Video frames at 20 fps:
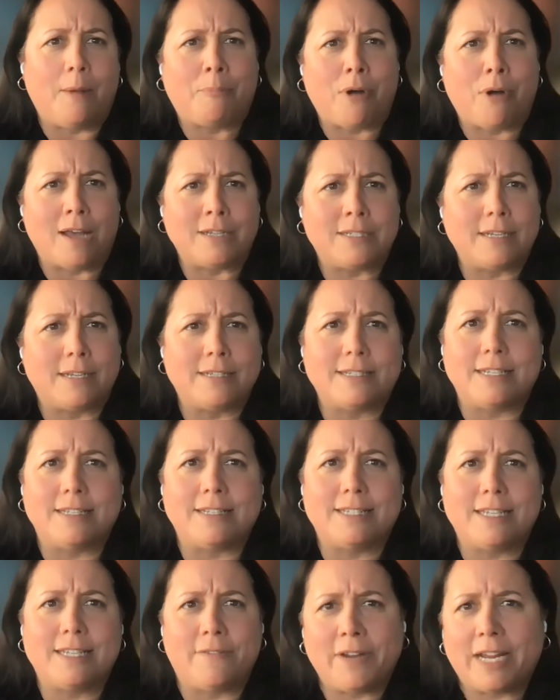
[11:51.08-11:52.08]
process
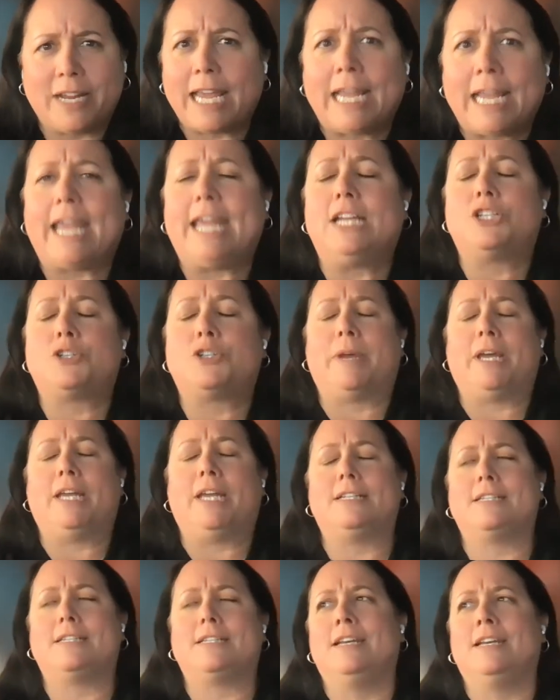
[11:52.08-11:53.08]
and civic
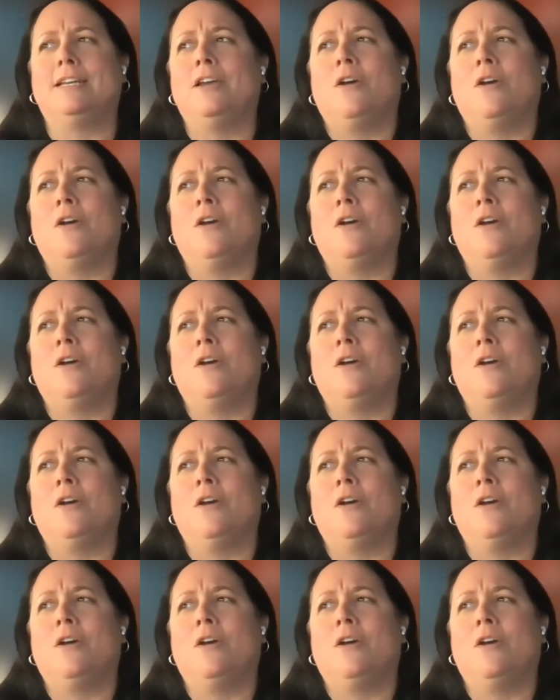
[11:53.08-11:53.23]
engagement